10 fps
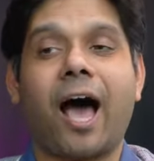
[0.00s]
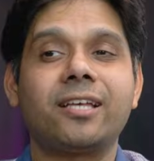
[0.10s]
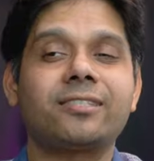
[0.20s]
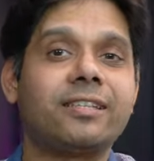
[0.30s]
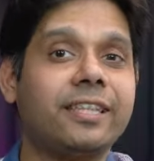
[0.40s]

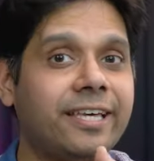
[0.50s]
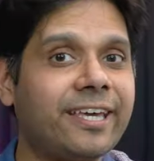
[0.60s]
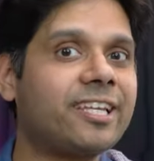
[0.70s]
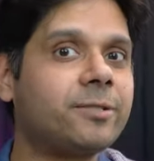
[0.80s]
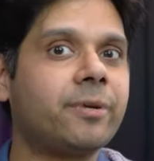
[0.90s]
Ask
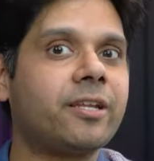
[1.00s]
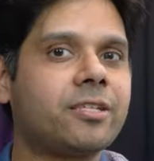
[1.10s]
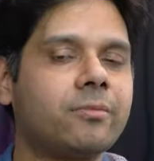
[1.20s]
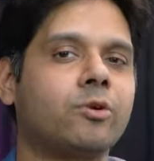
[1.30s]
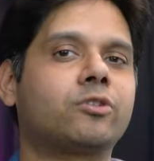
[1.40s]
their
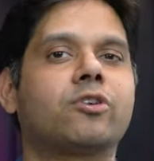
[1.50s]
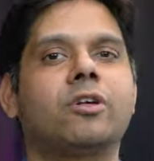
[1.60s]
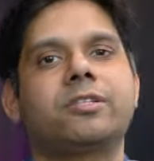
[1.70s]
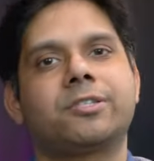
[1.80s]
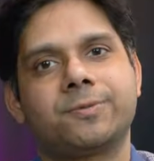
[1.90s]
experience about the
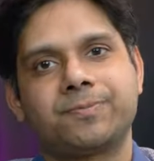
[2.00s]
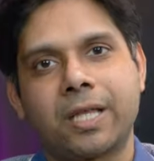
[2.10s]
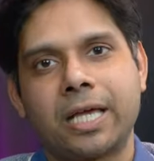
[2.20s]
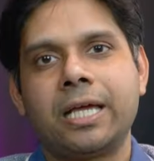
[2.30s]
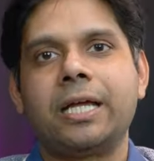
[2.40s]
college.
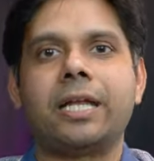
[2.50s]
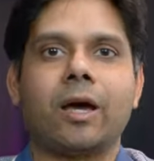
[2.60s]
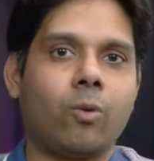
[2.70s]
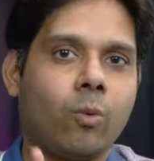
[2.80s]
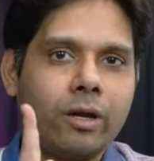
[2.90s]

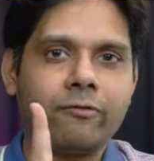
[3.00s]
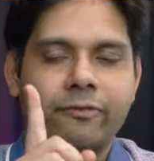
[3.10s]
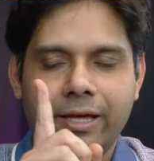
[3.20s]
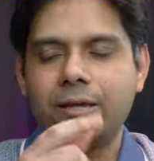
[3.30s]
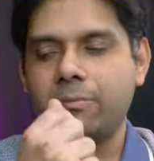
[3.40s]
Now, one
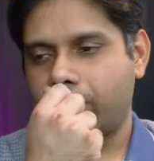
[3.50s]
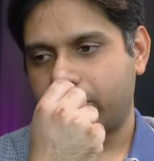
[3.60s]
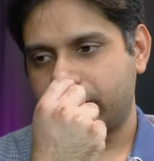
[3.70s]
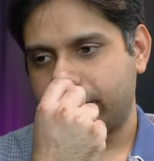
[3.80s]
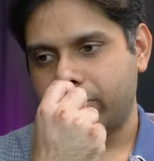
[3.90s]
very
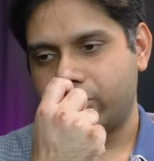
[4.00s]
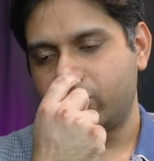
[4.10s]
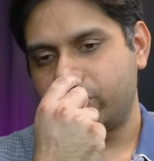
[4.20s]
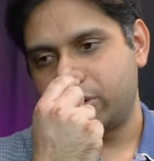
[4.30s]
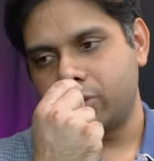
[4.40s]
important thing we,
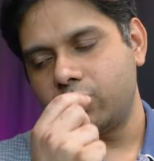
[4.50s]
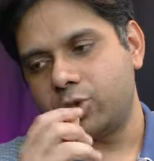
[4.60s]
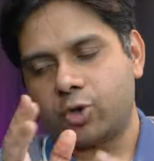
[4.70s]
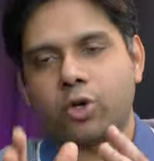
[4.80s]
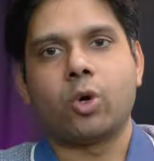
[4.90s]
which you
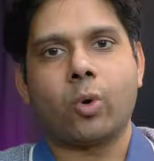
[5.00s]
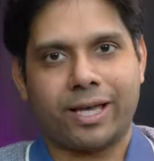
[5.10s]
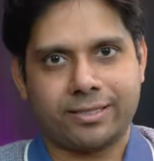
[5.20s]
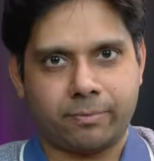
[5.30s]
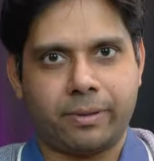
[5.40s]
should know
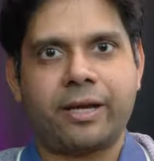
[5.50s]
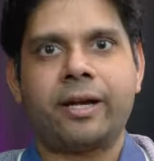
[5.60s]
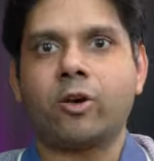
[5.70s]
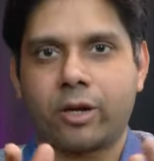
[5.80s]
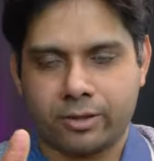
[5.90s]
as a
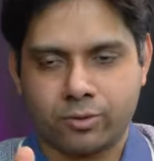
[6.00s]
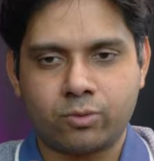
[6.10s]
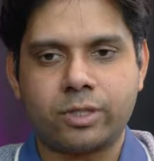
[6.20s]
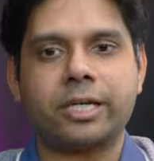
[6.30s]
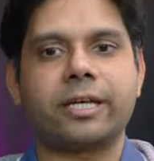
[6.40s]
parent or a
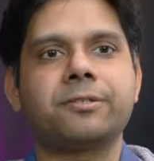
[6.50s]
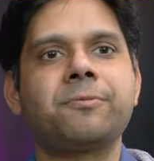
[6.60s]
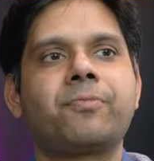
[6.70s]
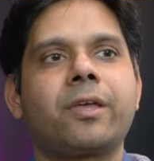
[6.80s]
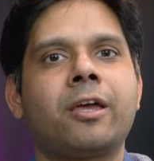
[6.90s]
student is,
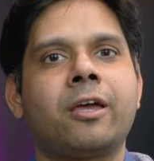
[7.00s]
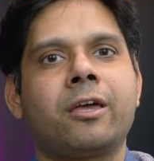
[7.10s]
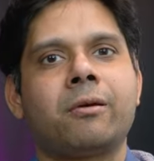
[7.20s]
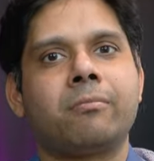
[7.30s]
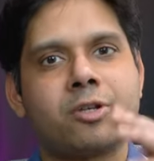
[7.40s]

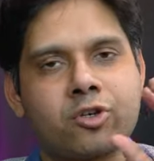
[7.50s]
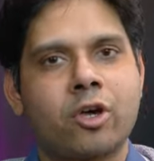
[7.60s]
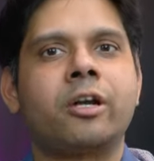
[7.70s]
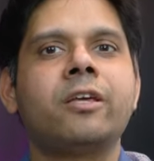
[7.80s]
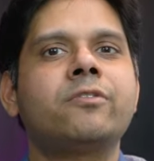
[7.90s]

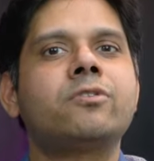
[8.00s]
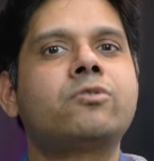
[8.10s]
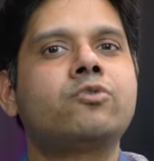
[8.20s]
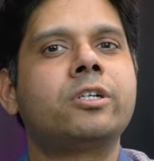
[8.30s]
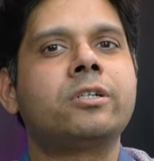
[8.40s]
majority of the
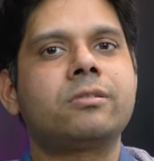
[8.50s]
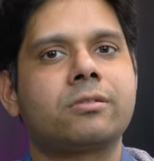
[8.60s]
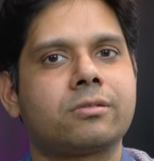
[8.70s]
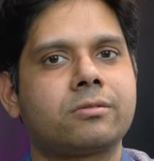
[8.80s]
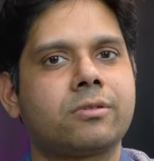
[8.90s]

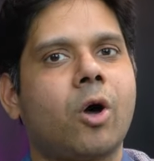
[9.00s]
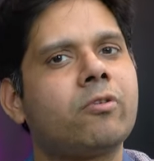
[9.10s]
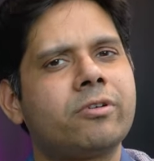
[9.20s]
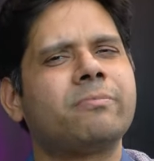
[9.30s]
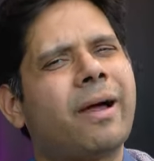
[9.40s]
students
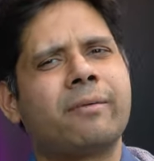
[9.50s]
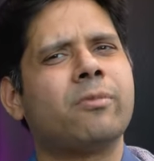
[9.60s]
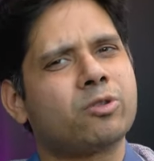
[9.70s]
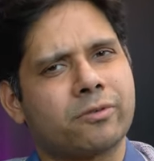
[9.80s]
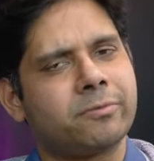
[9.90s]
always
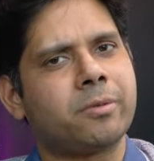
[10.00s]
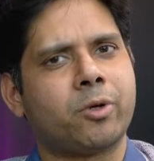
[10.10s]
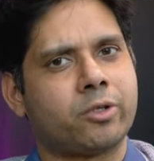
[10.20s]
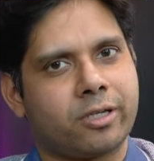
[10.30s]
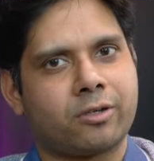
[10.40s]
badmouth
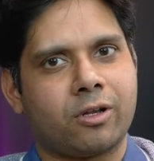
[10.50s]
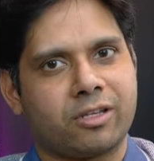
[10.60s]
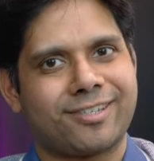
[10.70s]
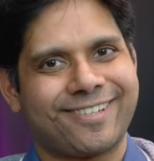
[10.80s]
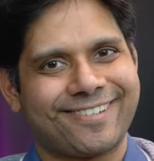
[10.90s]
about their
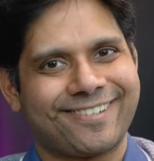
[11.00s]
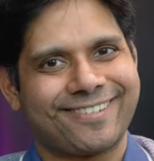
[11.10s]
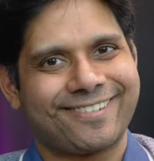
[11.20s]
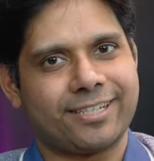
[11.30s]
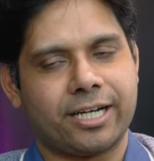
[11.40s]
college,
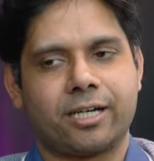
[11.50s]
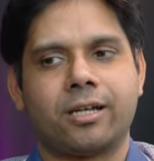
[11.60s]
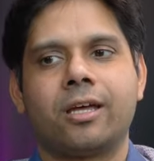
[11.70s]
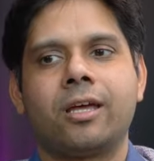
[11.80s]
right?